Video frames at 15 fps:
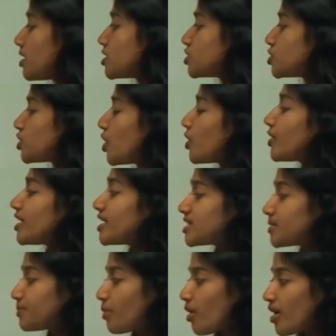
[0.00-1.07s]
So here's
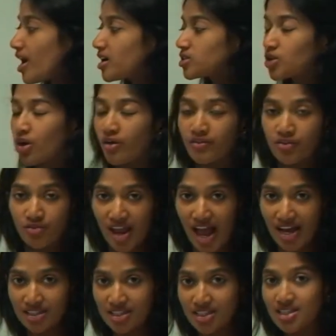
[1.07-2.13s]
products over
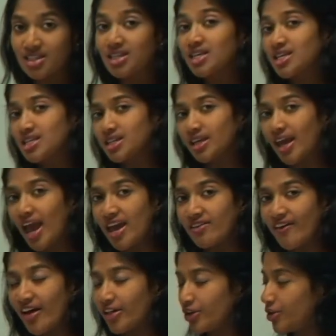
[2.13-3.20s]
reactants is a K
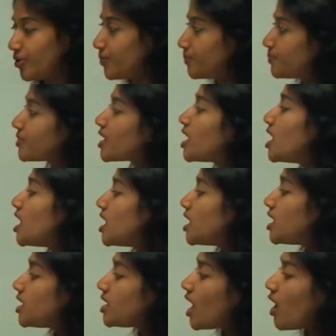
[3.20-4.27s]
value.
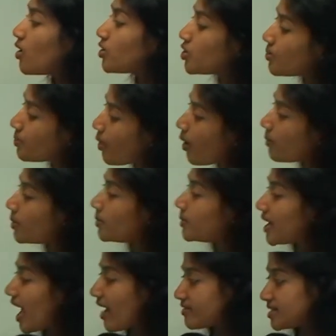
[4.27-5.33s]
Now you
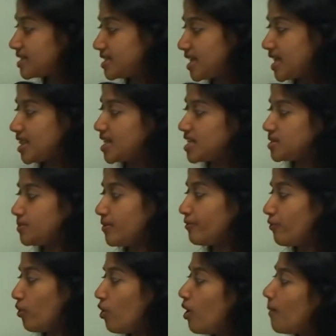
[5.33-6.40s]
probably haven't seen these
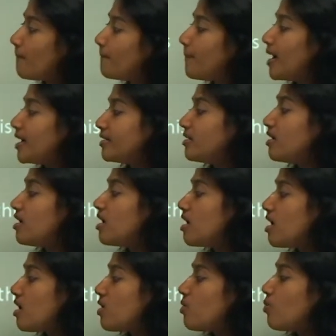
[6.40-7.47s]
before, but
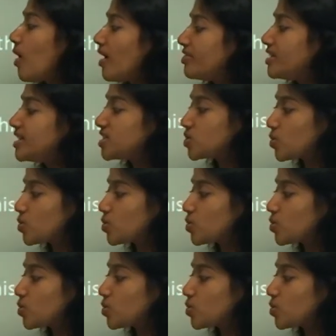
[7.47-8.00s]
what these